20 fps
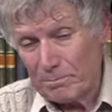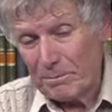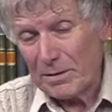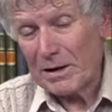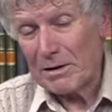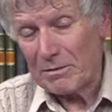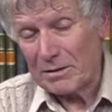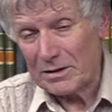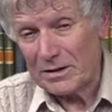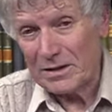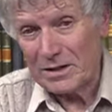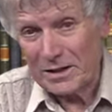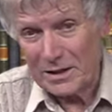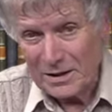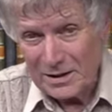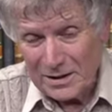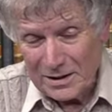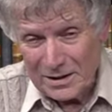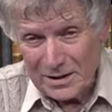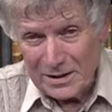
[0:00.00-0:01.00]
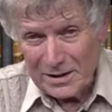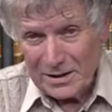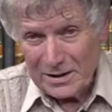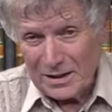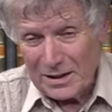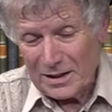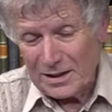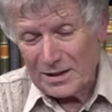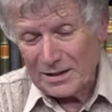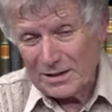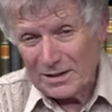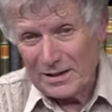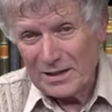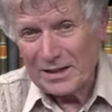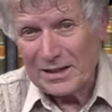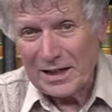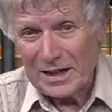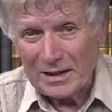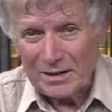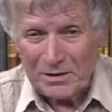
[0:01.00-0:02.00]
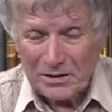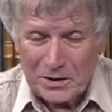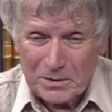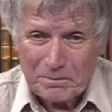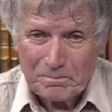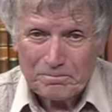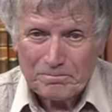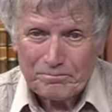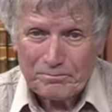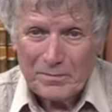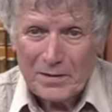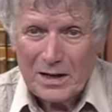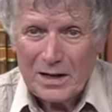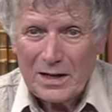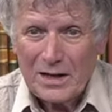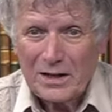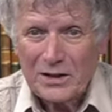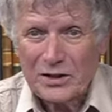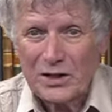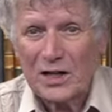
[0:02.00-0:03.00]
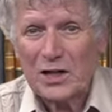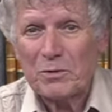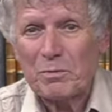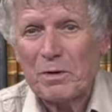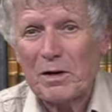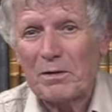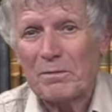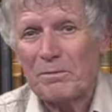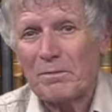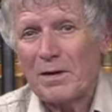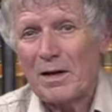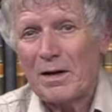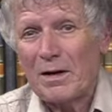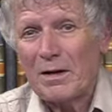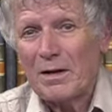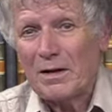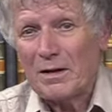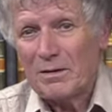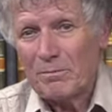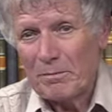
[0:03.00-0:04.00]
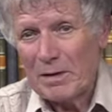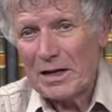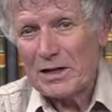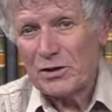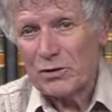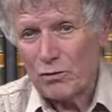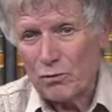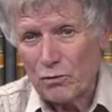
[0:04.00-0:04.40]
piquant details. Shakespeare makes